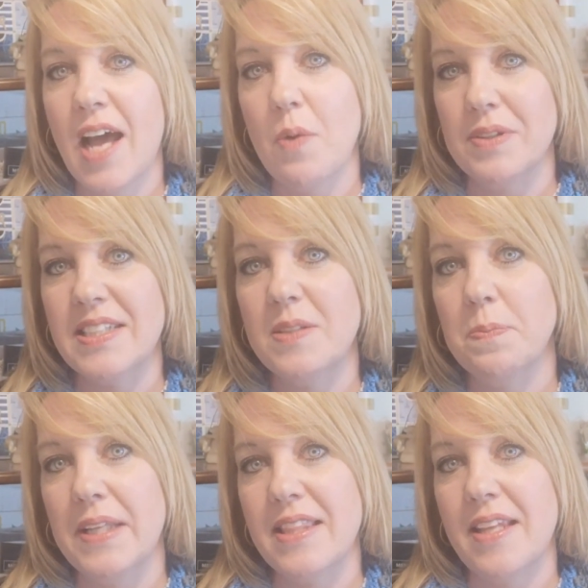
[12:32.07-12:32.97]
I will
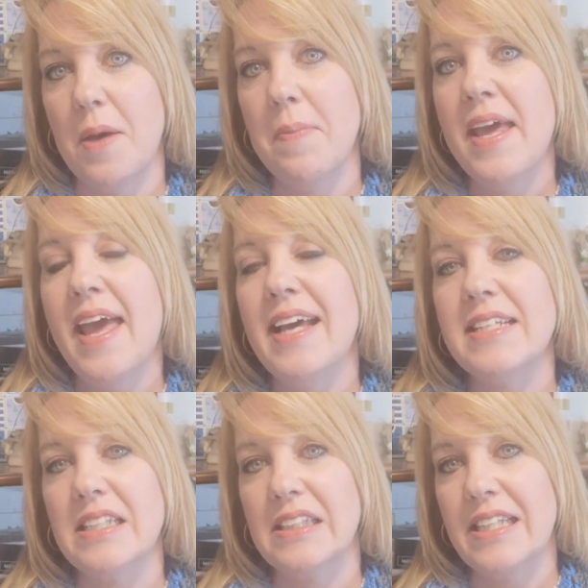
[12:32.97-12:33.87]
split them
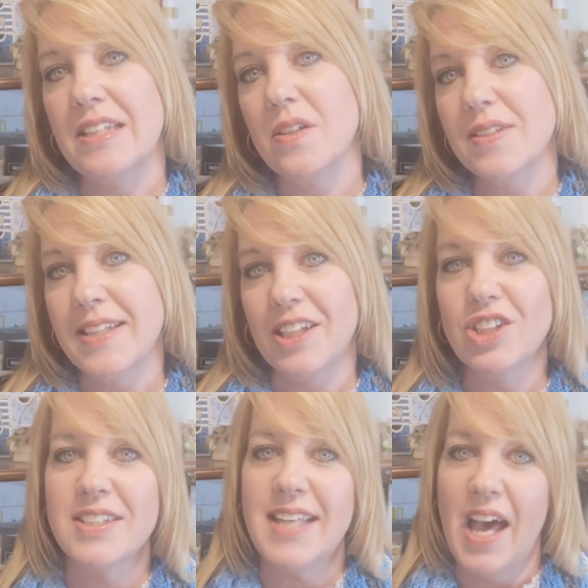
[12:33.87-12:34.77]
and delete those
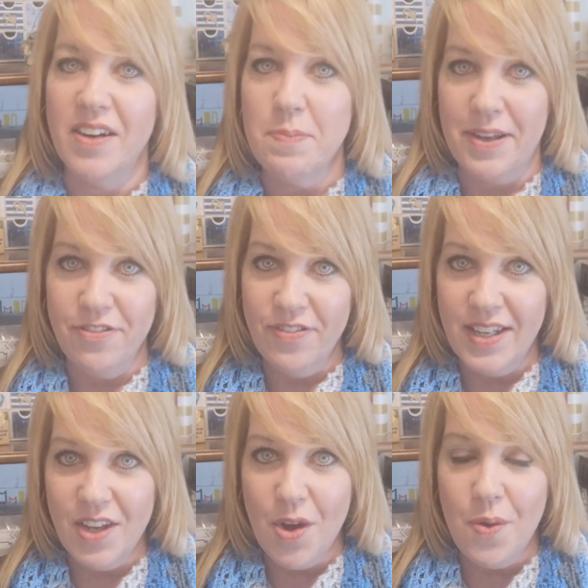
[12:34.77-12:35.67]
sections out of my
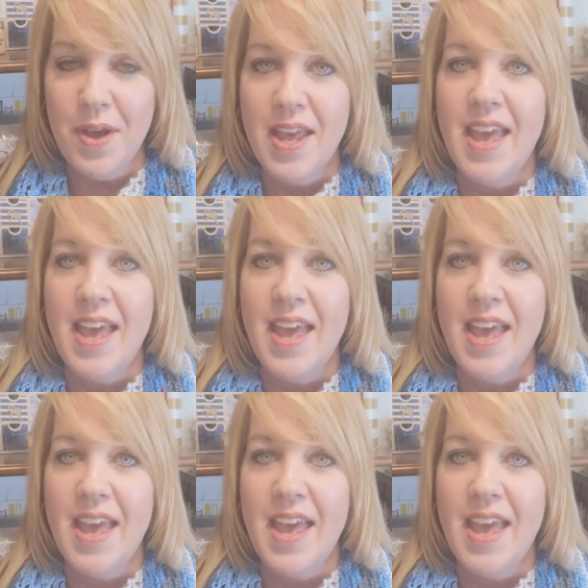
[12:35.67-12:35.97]
video